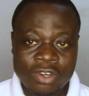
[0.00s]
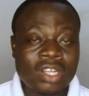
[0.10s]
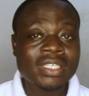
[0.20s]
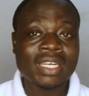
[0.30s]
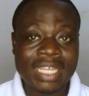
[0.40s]

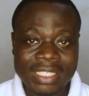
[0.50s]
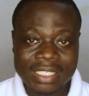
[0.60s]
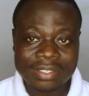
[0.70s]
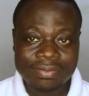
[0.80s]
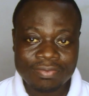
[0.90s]

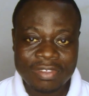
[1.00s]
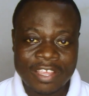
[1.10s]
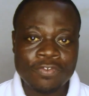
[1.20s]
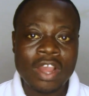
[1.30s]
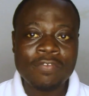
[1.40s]
Nonetheless,
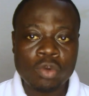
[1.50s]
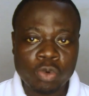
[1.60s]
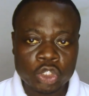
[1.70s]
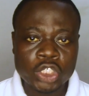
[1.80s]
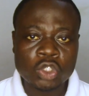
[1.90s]
if you have the
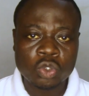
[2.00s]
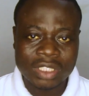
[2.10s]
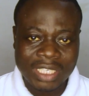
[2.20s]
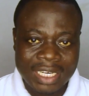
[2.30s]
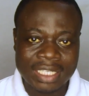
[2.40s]
opportunity to
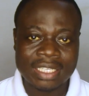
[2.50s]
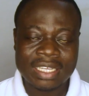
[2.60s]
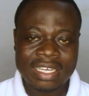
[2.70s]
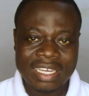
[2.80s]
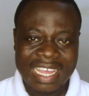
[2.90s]
study
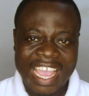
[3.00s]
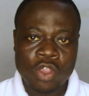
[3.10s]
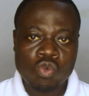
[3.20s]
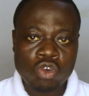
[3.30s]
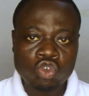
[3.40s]

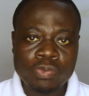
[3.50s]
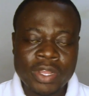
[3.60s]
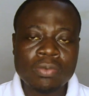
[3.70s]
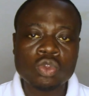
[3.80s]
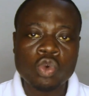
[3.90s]
and you want to
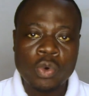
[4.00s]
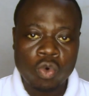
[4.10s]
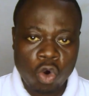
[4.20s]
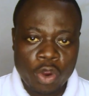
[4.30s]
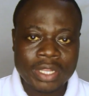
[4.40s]
be able to
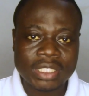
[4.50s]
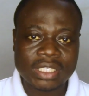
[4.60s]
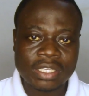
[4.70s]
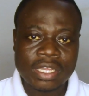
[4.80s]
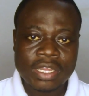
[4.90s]
recall
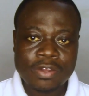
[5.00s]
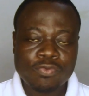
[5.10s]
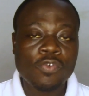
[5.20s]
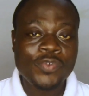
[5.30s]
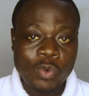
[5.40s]
it
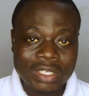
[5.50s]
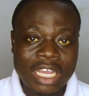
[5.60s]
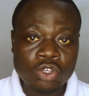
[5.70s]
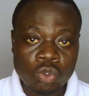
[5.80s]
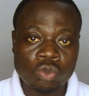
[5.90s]
for
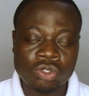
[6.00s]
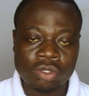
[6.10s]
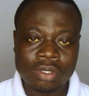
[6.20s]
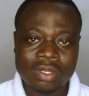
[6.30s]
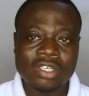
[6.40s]
future
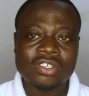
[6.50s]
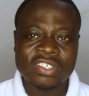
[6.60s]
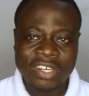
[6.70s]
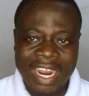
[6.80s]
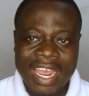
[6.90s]
use,
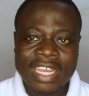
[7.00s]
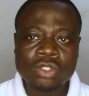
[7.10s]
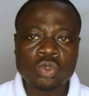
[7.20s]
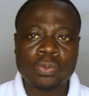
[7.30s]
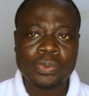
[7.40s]

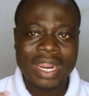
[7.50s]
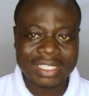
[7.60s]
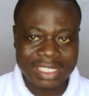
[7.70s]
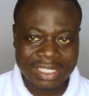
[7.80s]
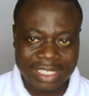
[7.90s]
try to
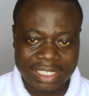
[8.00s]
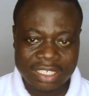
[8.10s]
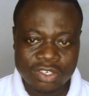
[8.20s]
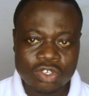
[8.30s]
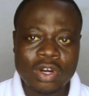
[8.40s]
practice it.
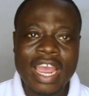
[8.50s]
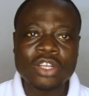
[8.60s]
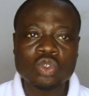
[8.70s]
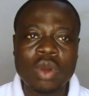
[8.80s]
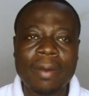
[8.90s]

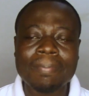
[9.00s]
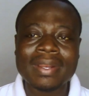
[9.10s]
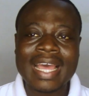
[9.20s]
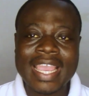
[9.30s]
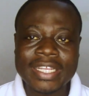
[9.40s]
Try to
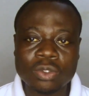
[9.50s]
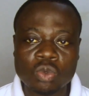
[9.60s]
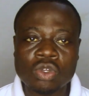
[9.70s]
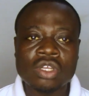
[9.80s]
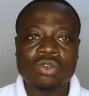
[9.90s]
apply it
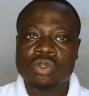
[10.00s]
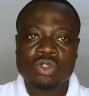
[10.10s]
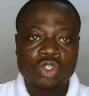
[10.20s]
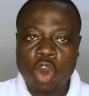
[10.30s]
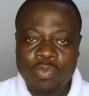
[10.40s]
to
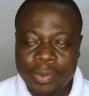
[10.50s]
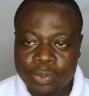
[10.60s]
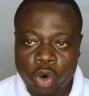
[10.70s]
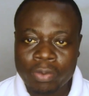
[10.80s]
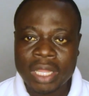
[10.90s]

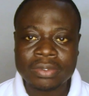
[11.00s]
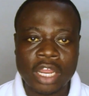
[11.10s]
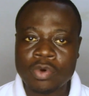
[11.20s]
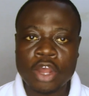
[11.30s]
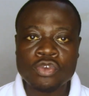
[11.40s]
solving
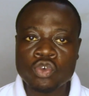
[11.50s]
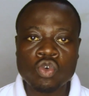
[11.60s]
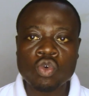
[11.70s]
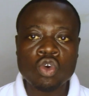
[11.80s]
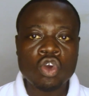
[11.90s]
problems around
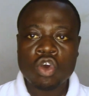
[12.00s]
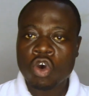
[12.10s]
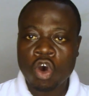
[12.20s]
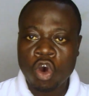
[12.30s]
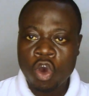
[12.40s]
you,
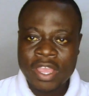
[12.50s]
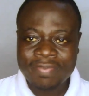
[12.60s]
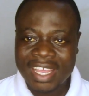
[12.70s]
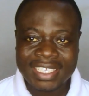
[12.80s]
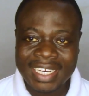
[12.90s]
or
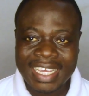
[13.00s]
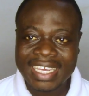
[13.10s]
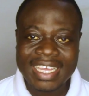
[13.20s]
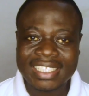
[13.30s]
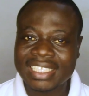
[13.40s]
if there's any
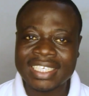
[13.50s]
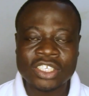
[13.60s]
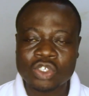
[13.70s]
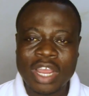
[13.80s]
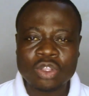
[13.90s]
case
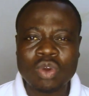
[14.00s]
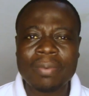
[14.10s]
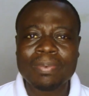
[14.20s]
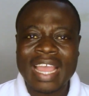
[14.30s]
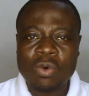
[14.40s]
study, try to
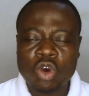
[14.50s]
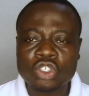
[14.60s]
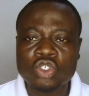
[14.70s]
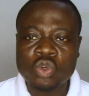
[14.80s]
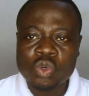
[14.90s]
apply
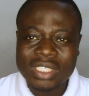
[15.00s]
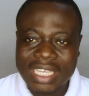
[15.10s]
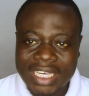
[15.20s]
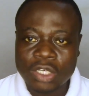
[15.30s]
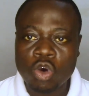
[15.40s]
what you
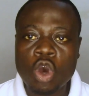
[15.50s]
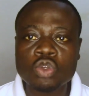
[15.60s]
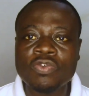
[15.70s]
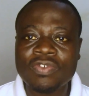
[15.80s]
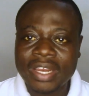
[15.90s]
studied or
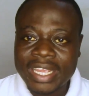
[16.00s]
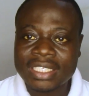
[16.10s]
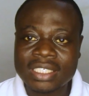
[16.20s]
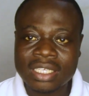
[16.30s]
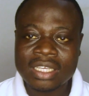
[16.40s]
what you've
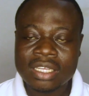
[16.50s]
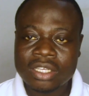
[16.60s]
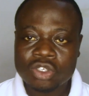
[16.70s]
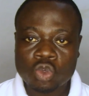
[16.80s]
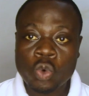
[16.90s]
learned
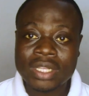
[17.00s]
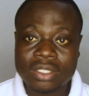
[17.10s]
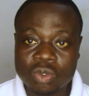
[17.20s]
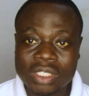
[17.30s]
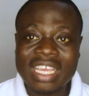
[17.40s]
to
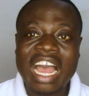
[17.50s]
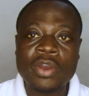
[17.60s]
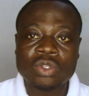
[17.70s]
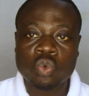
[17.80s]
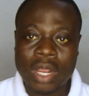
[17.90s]
it to see
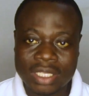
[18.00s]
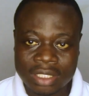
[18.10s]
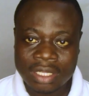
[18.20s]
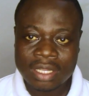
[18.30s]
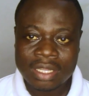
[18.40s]
how it
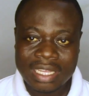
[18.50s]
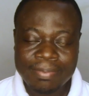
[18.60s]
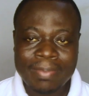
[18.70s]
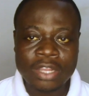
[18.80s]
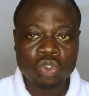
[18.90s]
works.
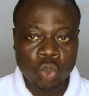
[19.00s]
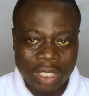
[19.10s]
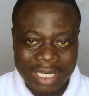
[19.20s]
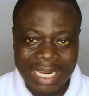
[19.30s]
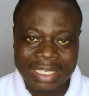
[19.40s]
By
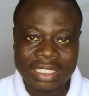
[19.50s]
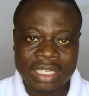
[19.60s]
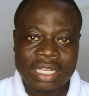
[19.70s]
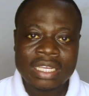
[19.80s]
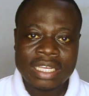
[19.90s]
doing that,
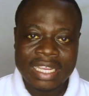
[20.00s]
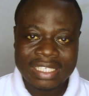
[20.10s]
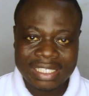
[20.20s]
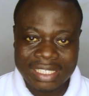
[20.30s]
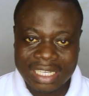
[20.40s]

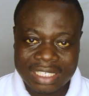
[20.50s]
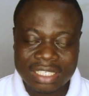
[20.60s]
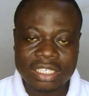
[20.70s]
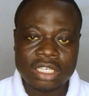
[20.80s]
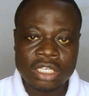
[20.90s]
it
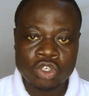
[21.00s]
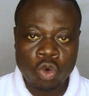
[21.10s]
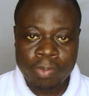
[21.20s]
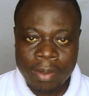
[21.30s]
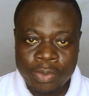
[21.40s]
sticks in
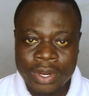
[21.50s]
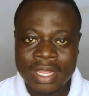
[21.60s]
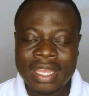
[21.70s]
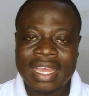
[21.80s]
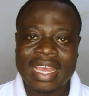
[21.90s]
your
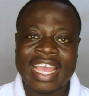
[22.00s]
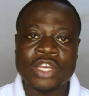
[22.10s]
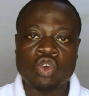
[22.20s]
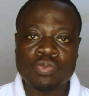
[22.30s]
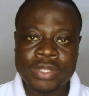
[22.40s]
memory
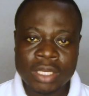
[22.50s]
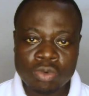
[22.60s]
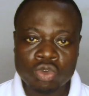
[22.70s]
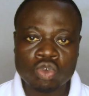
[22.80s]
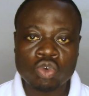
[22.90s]
and you'll be
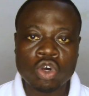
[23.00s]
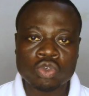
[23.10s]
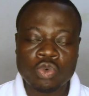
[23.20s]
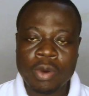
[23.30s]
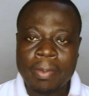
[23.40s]
able
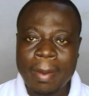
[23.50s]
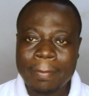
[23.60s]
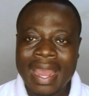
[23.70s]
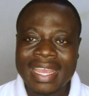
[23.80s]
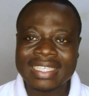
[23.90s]
to
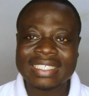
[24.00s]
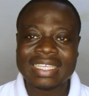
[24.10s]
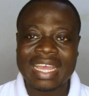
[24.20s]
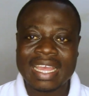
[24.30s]
remember it